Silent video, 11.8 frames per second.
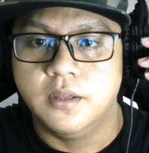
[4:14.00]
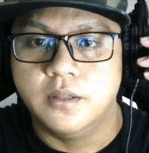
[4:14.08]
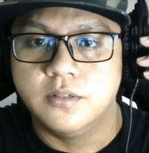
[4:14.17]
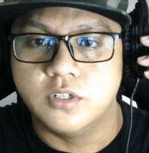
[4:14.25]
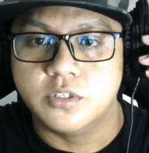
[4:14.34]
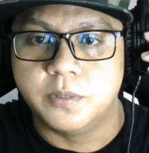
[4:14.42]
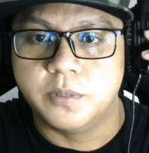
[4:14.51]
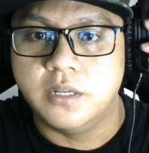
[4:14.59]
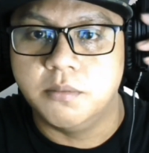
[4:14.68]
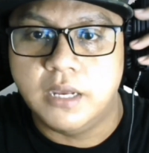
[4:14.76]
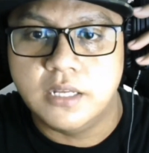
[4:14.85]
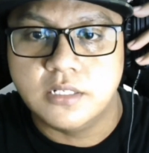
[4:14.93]
It's pretty
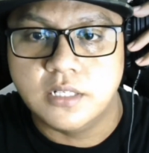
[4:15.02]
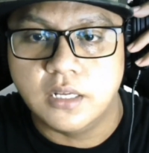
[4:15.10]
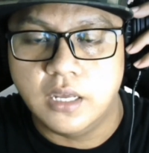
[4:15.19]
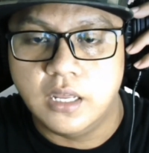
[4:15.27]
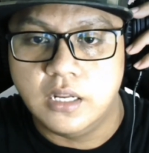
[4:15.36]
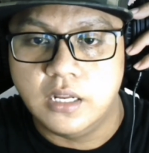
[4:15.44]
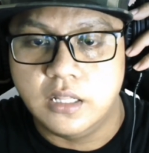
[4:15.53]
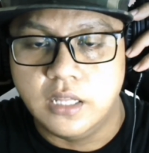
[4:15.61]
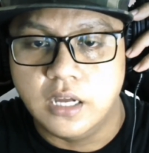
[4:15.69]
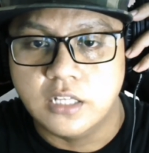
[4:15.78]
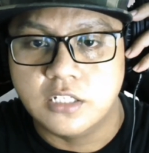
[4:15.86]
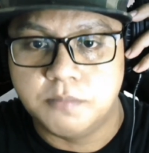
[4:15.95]
amazing. It
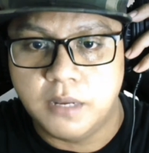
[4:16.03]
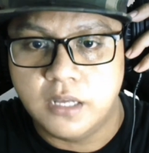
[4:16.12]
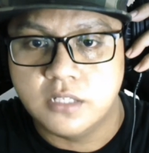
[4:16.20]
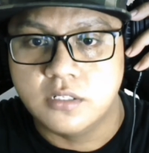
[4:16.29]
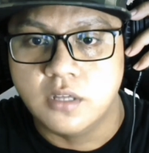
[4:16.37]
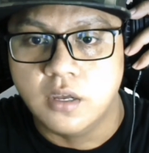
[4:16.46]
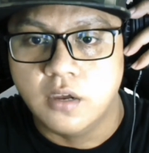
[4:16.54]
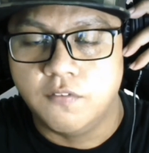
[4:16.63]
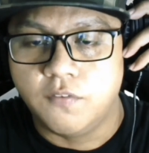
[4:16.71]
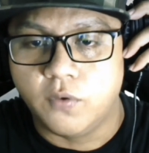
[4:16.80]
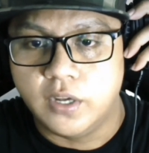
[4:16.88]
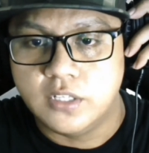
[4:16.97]
does speak
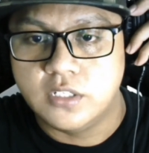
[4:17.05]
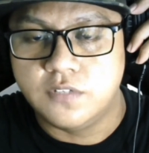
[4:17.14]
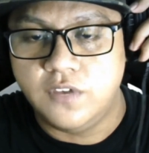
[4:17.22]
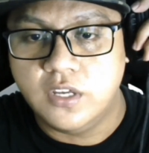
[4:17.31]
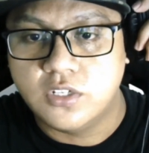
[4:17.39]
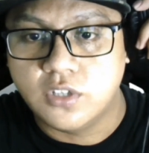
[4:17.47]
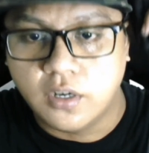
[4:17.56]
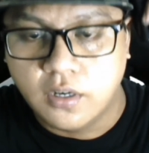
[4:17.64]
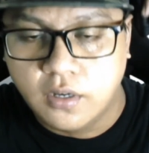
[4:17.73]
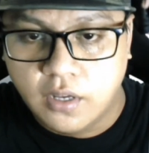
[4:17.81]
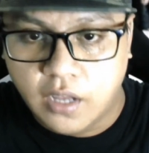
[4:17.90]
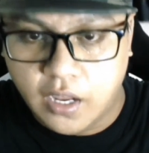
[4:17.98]
for its feature,
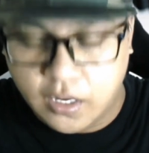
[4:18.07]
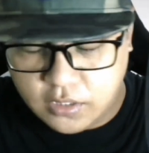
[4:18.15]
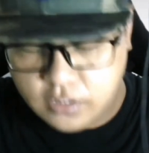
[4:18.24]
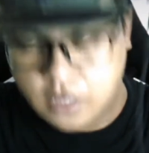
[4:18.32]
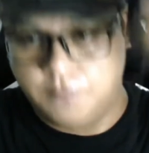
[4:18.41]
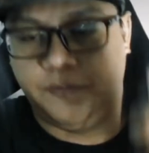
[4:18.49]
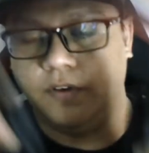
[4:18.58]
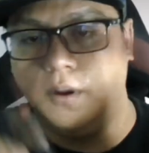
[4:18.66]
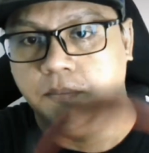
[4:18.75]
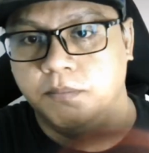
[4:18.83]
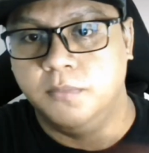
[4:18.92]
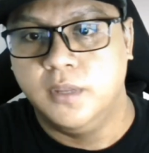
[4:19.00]
except
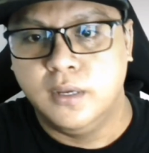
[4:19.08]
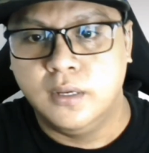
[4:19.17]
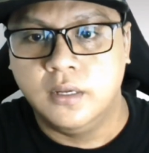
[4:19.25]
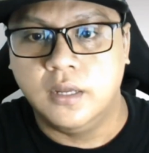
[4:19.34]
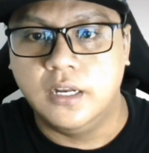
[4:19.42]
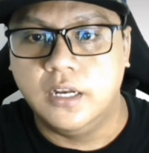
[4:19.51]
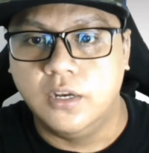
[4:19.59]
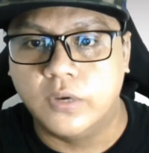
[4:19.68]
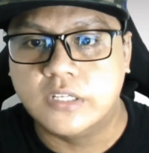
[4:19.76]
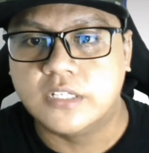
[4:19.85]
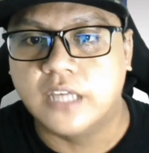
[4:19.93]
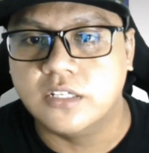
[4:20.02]
from the
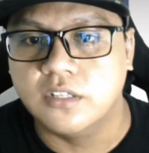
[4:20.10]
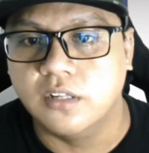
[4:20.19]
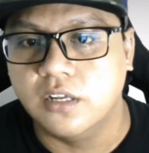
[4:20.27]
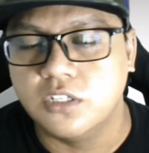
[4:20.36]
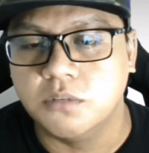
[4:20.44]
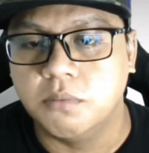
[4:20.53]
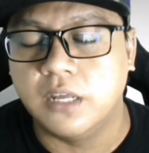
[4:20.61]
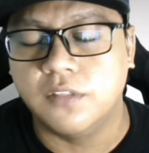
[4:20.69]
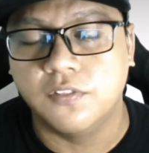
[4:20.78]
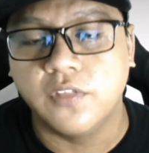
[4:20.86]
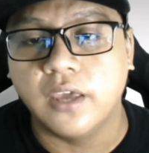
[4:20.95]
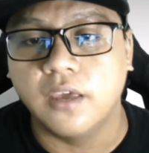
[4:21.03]
noise cancellation, but I
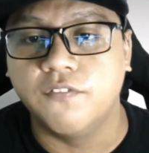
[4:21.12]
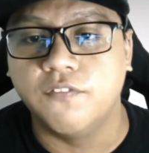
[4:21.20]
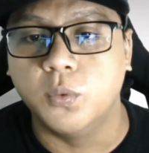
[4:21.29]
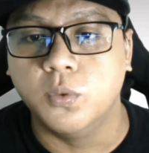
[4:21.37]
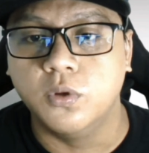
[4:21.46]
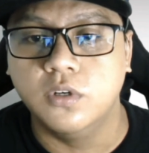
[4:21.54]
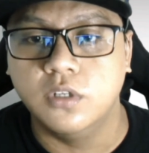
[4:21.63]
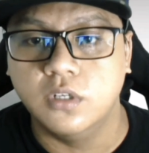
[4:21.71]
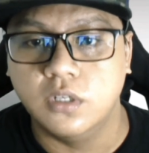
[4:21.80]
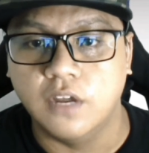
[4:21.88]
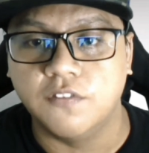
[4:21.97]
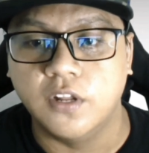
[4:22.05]
think if you
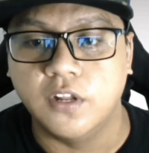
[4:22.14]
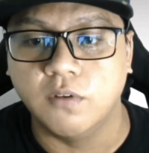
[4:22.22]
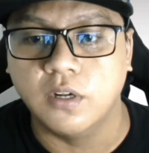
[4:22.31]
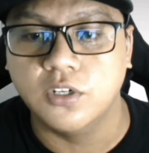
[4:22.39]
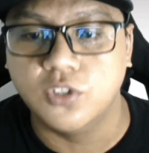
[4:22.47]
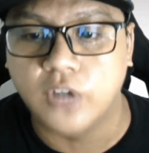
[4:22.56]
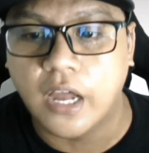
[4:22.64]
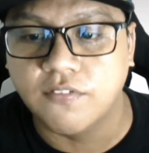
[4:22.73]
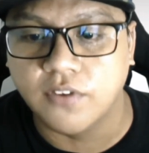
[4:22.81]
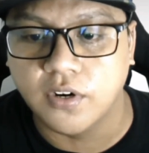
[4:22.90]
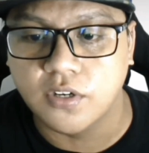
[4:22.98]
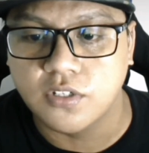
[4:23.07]
would definitely run the
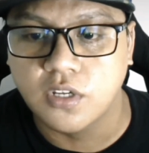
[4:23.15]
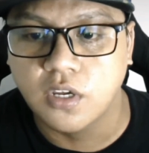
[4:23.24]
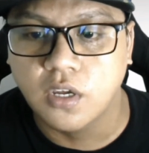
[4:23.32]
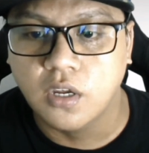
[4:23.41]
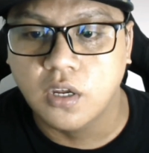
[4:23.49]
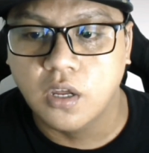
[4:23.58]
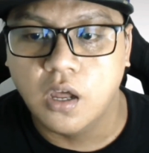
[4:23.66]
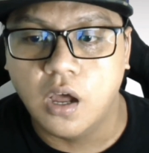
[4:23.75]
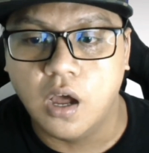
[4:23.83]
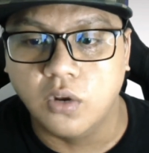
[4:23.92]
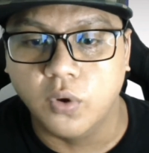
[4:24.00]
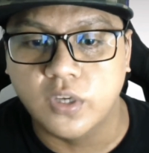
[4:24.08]
drivers,
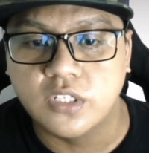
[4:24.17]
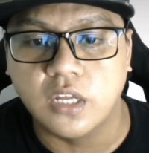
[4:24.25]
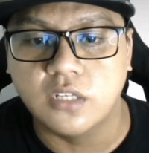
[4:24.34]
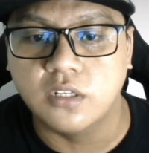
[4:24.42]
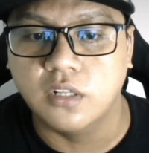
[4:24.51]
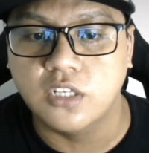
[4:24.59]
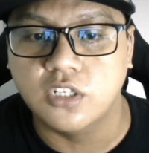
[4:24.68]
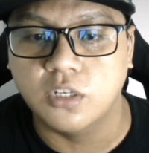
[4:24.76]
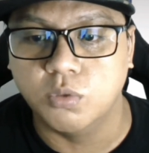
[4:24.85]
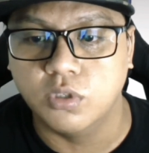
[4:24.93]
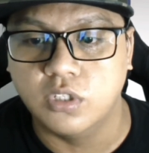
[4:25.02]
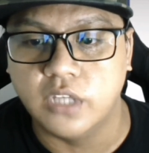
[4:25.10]
noise
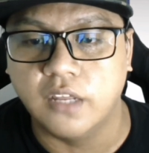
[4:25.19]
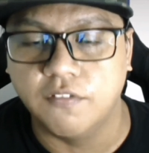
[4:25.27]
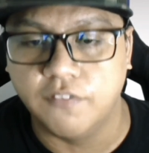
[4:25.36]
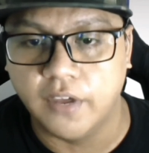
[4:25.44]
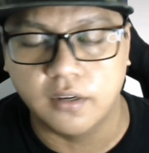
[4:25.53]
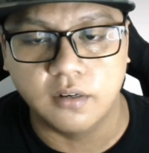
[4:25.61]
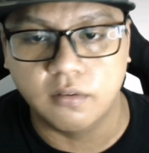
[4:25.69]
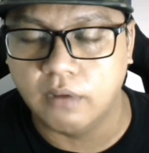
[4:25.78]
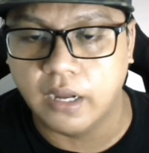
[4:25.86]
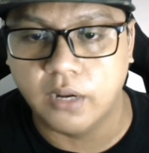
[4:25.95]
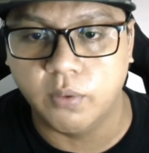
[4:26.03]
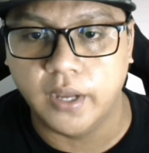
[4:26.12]
cancellation would take effect
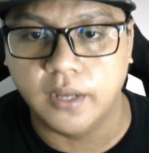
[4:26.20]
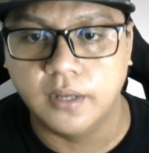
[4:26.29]
right away.